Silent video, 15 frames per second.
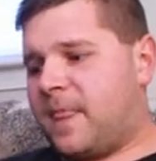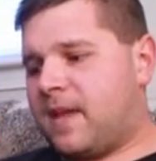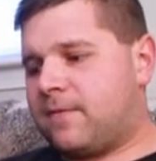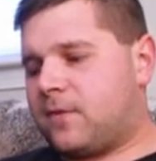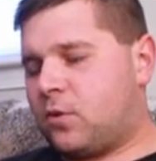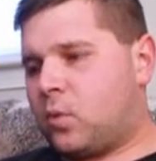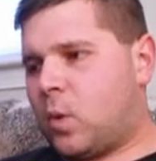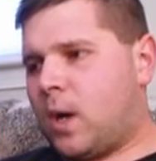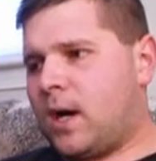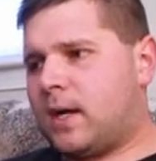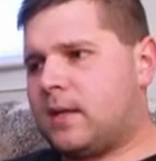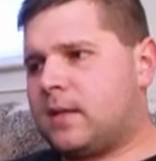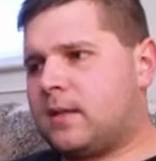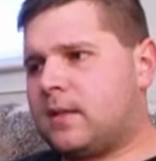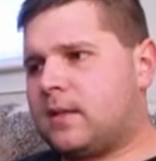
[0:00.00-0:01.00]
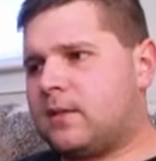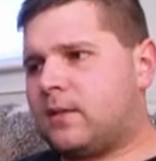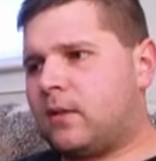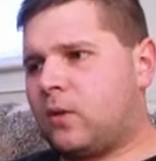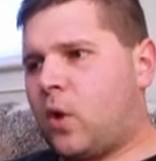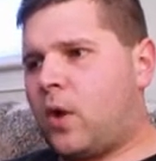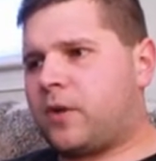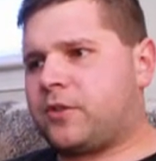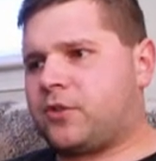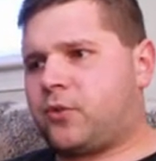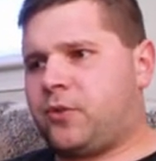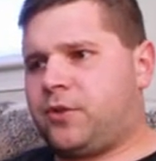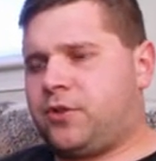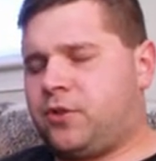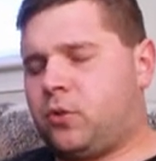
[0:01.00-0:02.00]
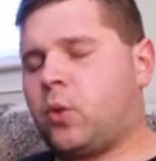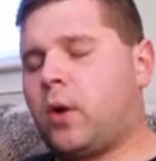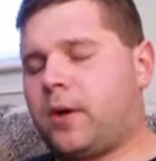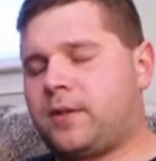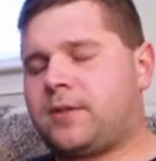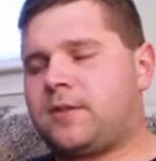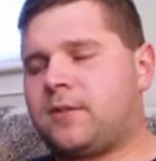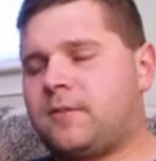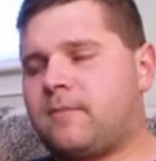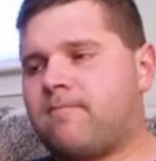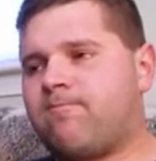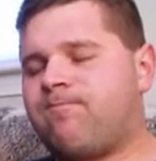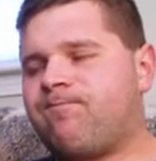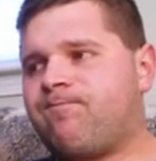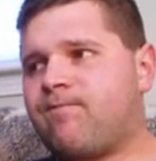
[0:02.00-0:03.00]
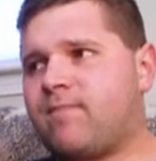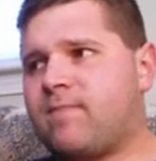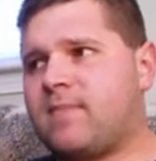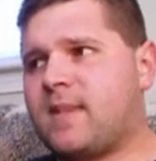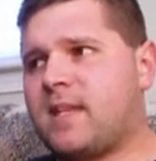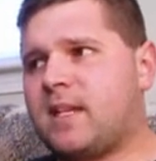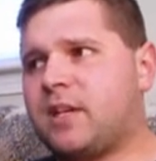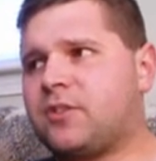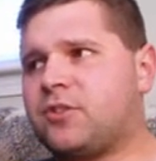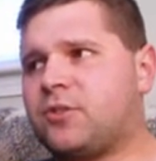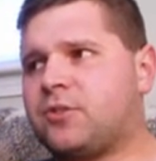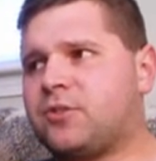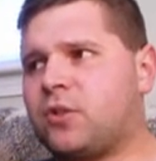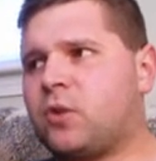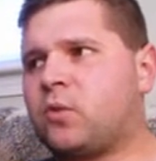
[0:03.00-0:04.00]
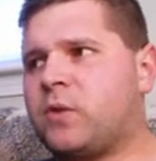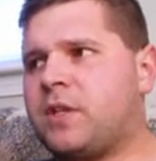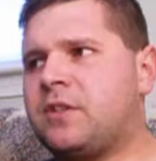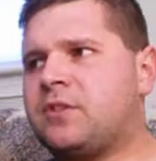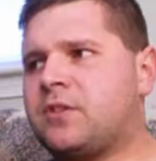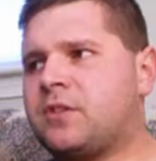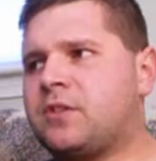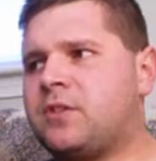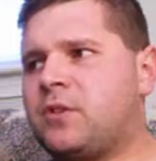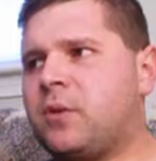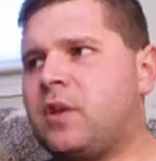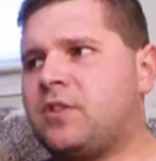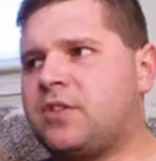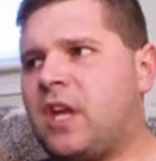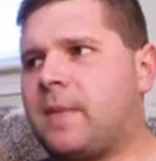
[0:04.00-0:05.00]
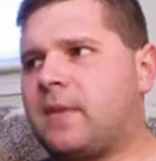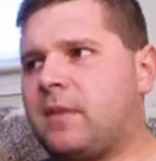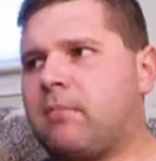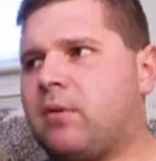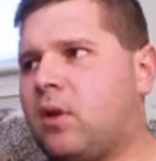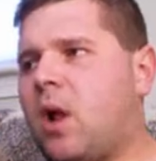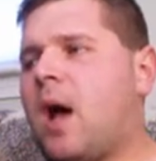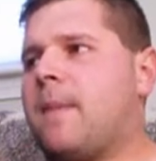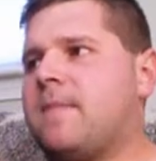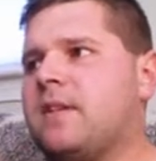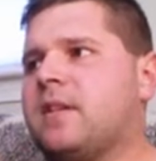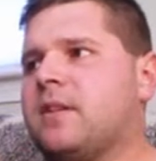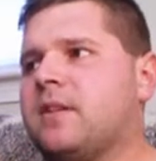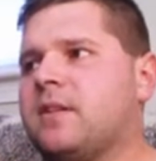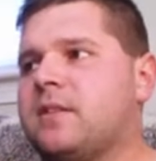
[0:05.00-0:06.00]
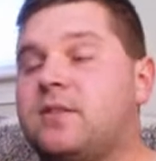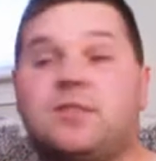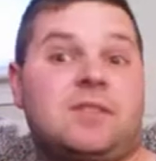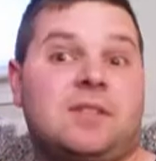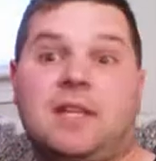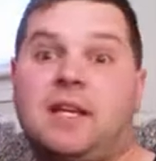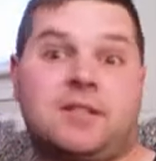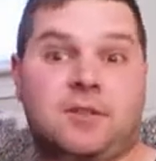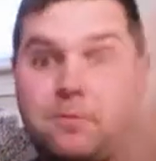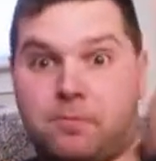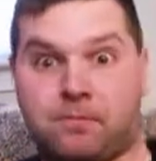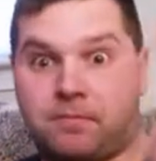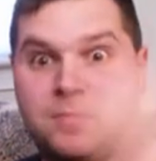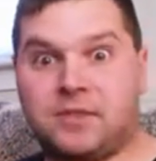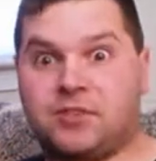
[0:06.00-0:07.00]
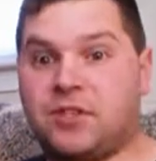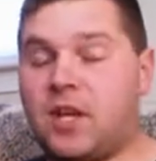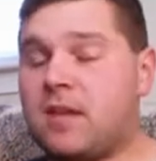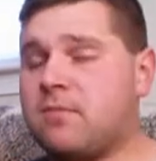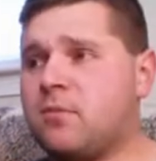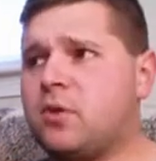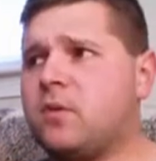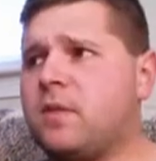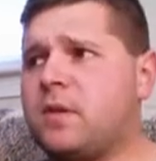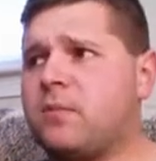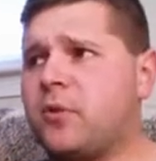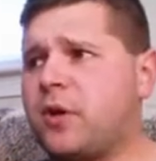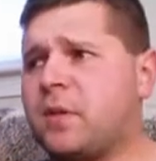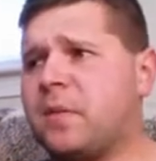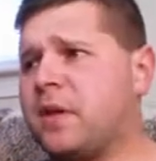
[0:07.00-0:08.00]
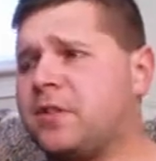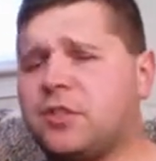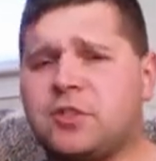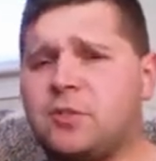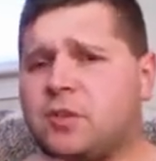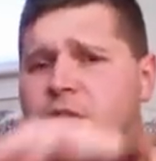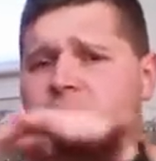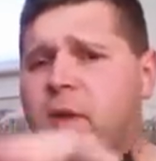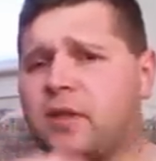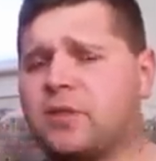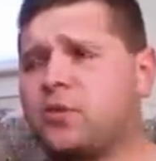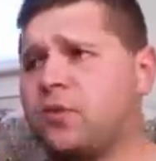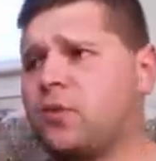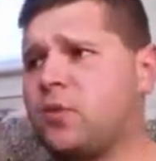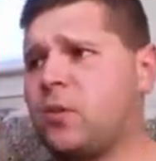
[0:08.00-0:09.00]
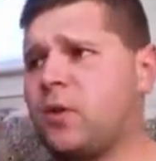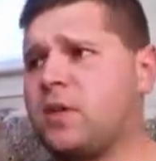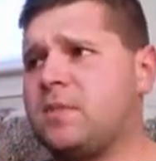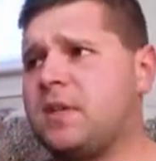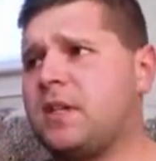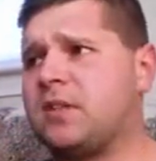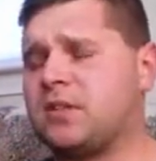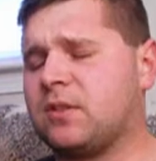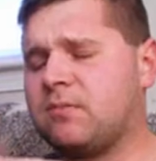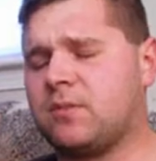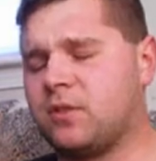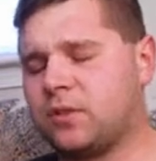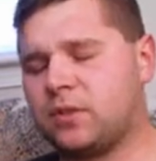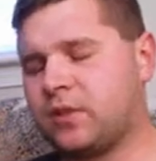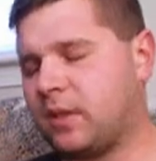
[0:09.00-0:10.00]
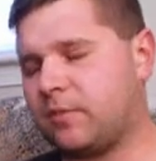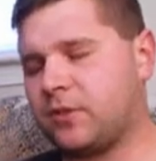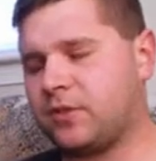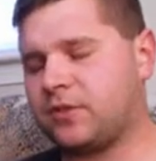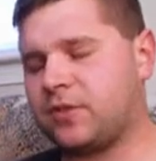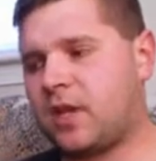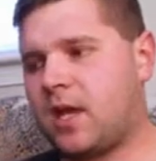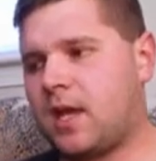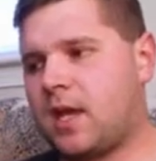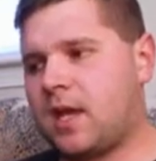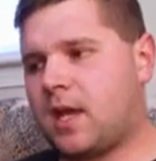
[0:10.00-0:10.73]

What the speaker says: If you want the long story short, because there's no reason to examine the plot, because it's the same movie, pretty much, just with new extra story beats and musical numbers.